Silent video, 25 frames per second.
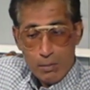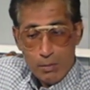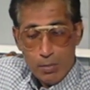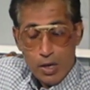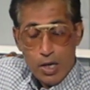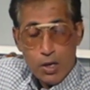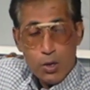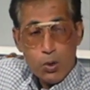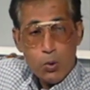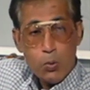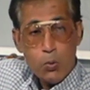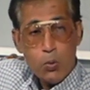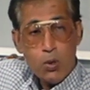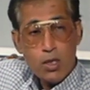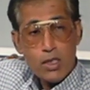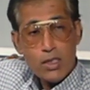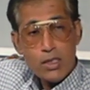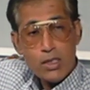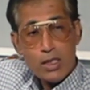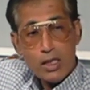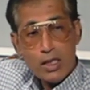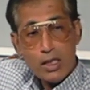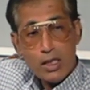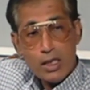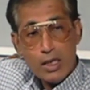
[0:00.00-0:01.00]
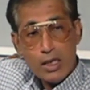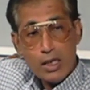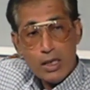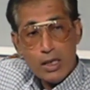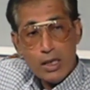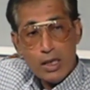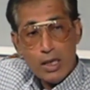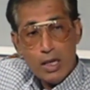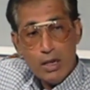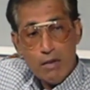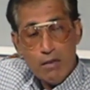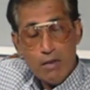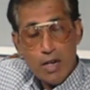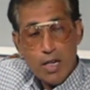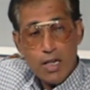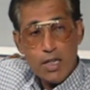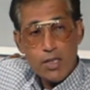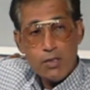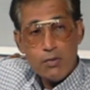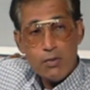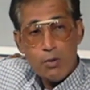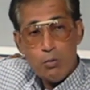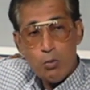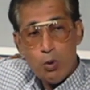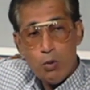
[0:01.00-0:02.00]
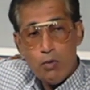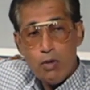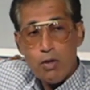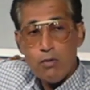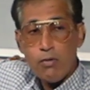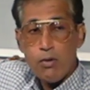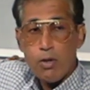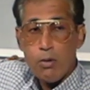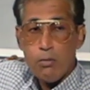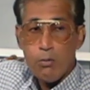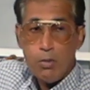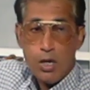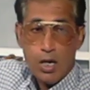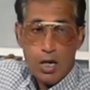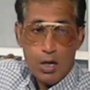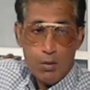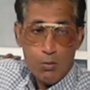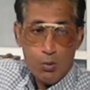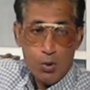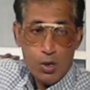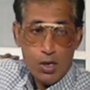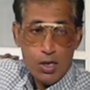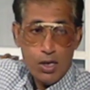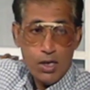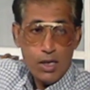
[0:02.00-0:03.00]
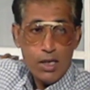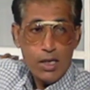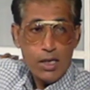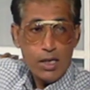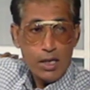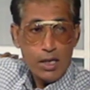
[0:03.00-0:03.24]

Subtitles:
Part two was the invaders were moving from Baramulla.